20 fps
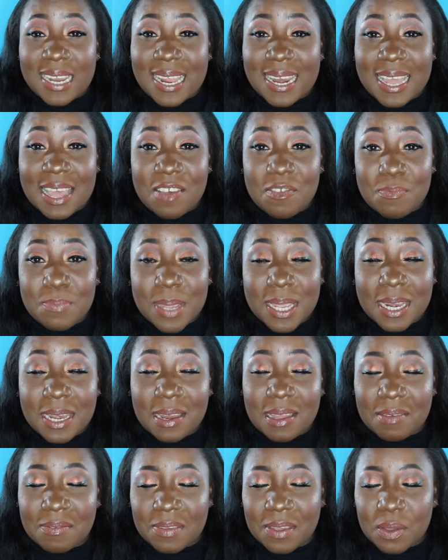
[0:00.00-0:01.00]
that I've been
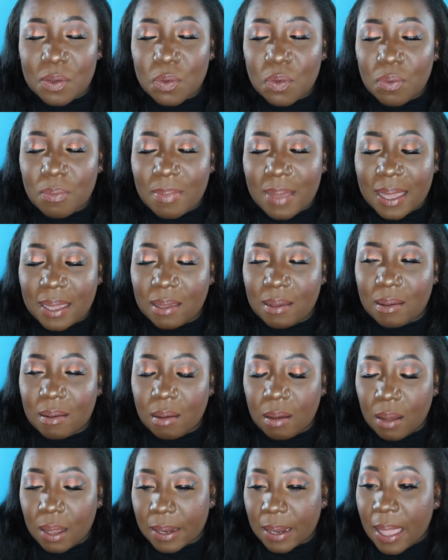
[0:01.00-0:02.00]
loving, oh my
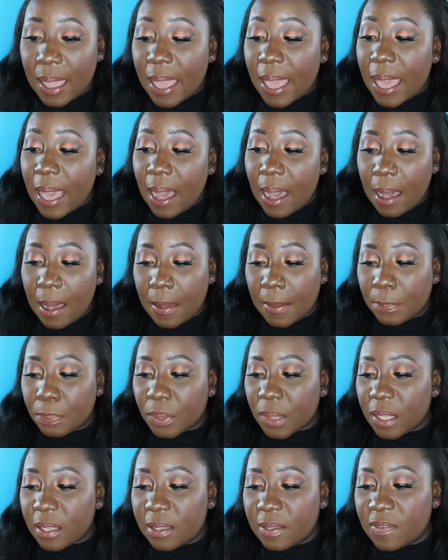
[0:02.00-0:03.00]
god,
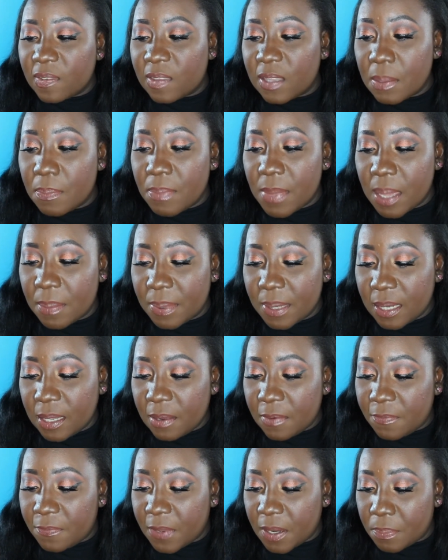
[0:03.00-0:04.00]
is the
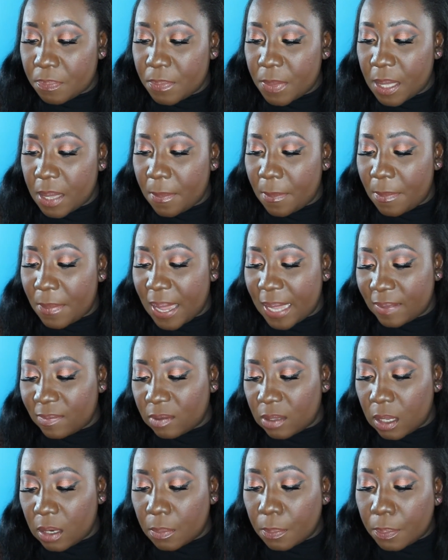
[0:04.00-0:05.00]
Maybelline Fit Me Matte
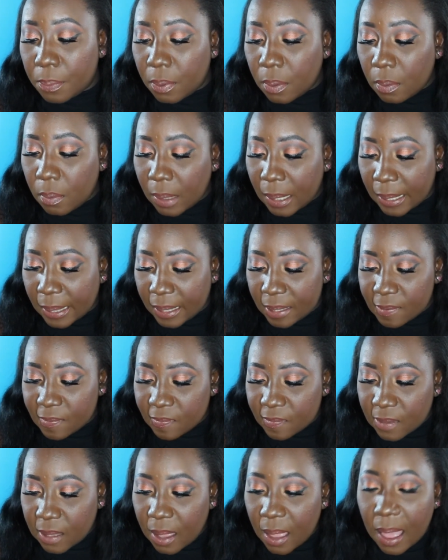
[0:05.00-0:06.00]
and
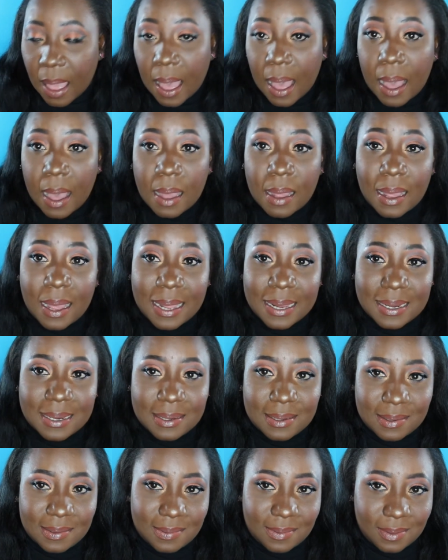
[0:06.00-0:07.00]
Poreless. And
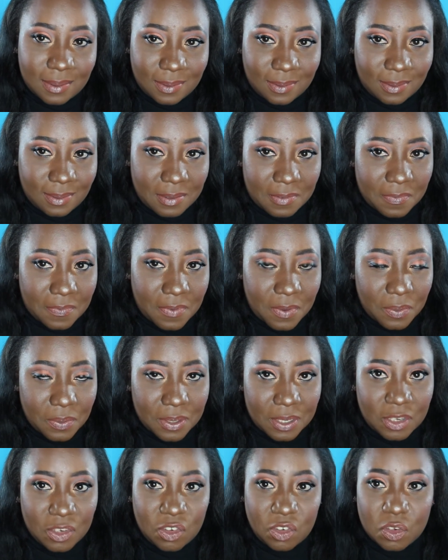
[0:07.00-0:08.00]
this is the
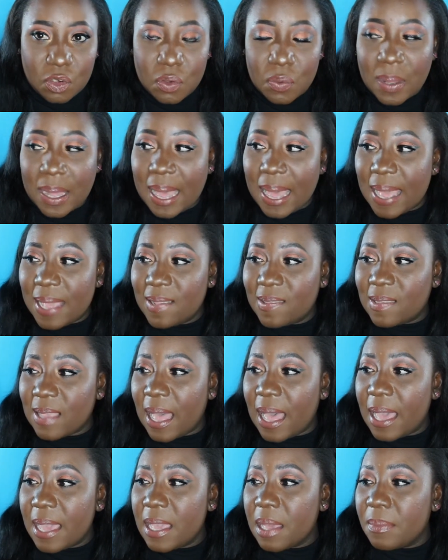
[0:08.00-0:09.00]
foundation, you guys.
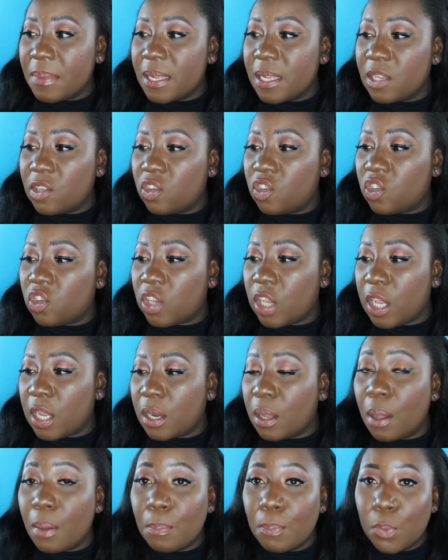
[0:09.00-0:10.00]
I am in the
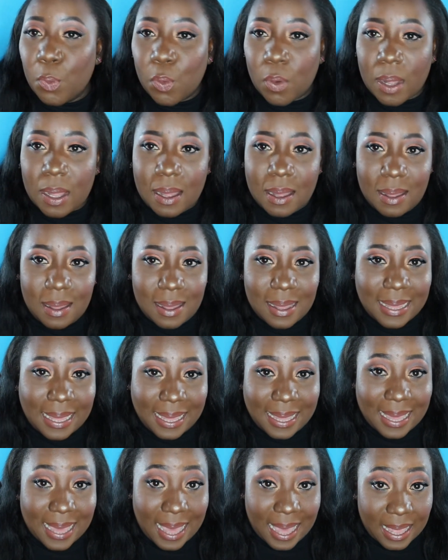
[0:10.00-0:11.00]
shade Mocha
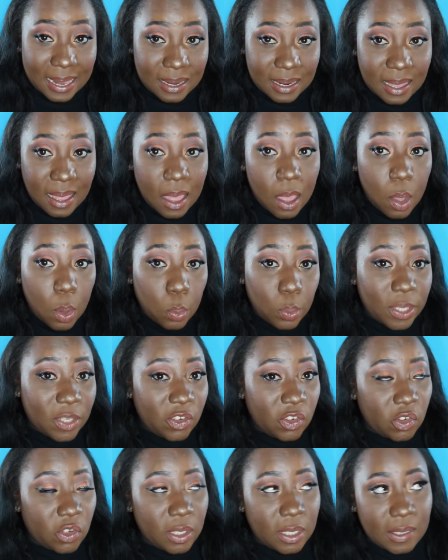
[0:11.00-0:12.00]
again,
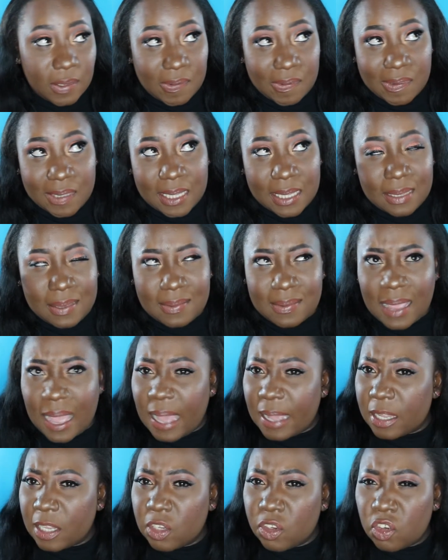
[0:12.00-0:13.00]
which is the
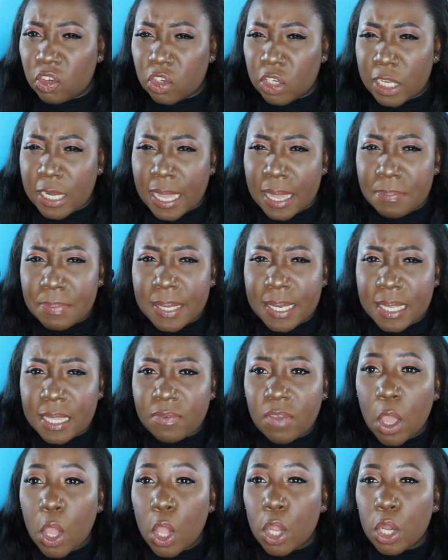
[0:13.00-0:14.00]
darkest shade, I
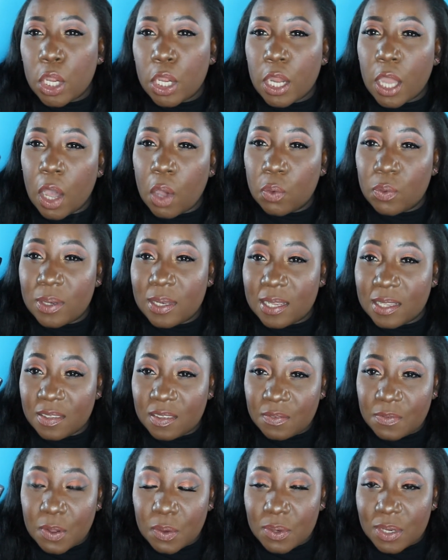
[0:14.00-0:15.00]
believe. Now, this
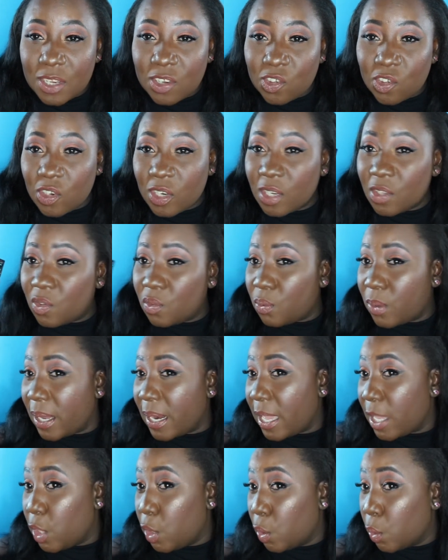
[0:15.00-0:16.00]
foundation is what
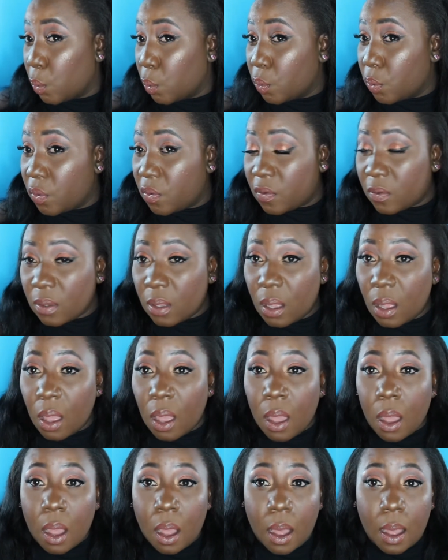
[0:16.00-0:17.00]
I use
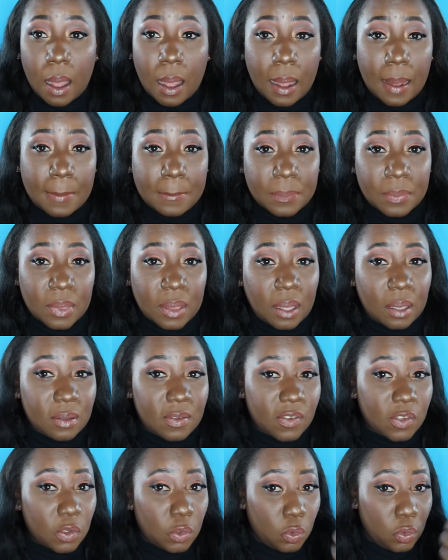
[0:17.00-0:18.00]

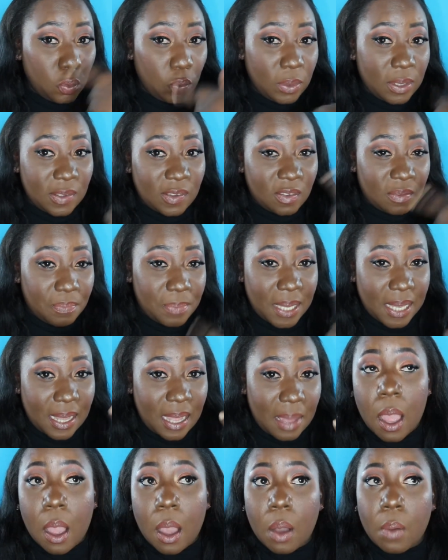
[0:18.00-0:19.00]
to do this
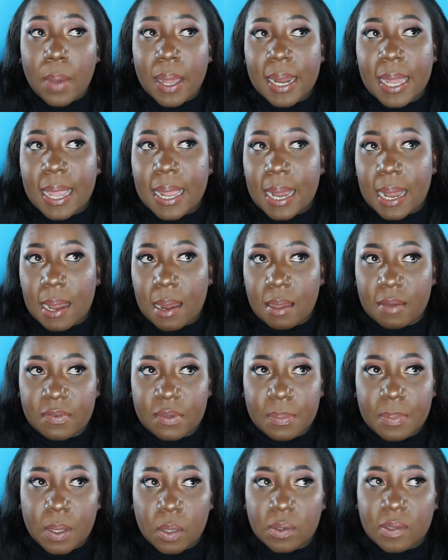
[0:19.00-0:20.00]
makeup. What I love
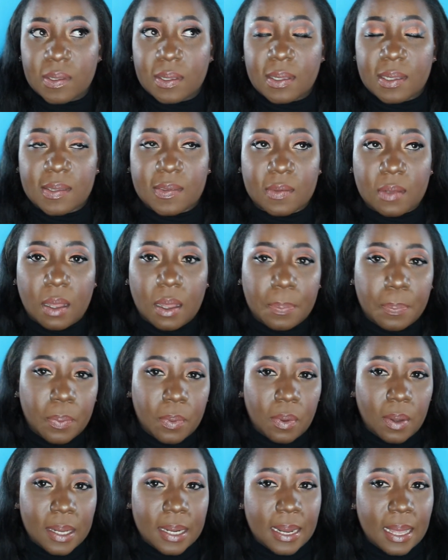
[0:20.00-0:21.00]
about it is
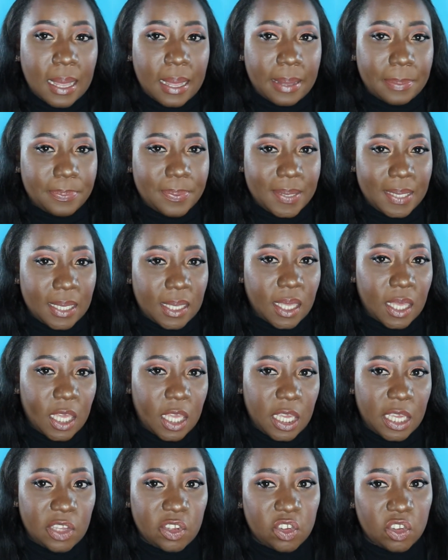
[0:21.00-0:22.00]
upon
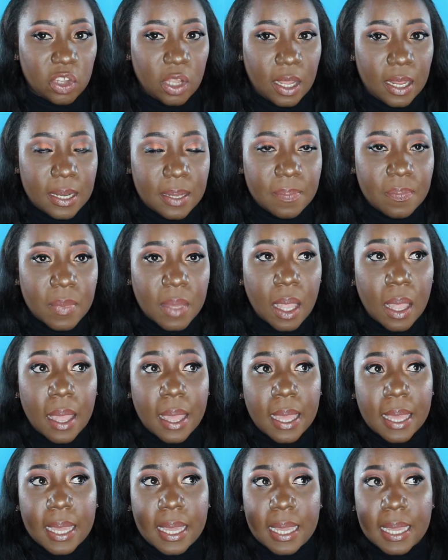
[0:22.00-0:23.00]
application,
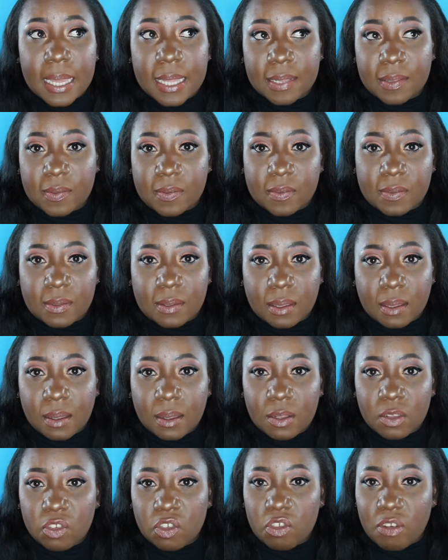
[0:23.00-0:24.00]
it
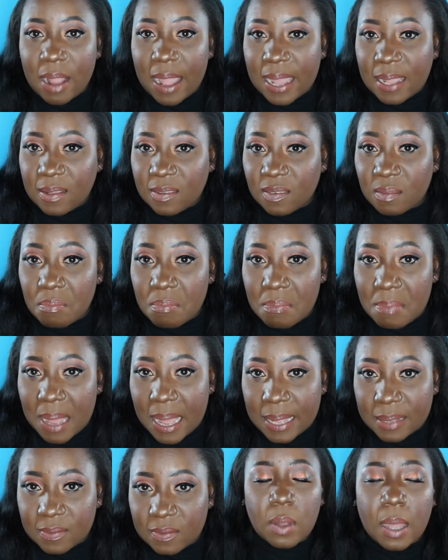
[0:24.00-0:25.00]
dries
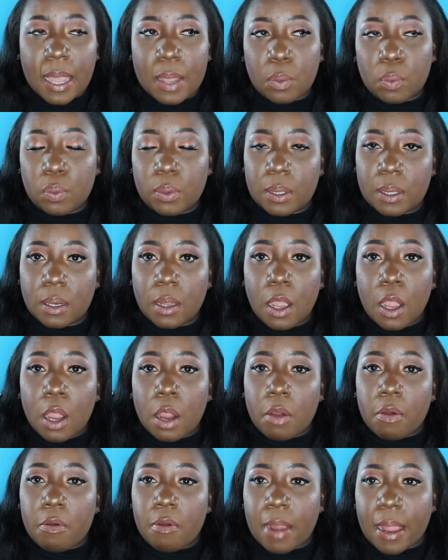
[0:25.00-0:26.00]
matte. So I would
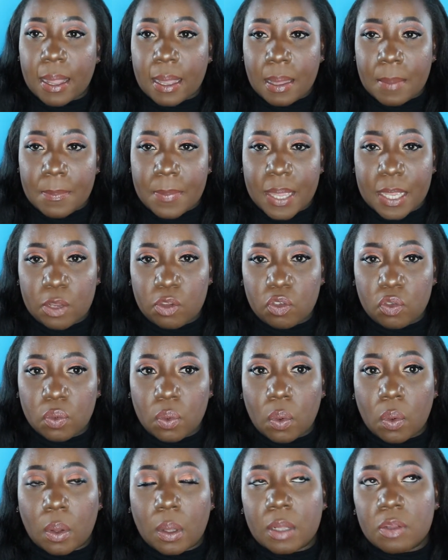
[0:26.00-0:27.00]
recommend you
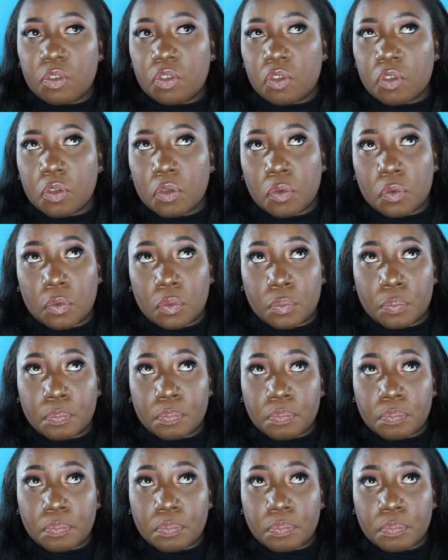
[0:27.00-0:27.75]
also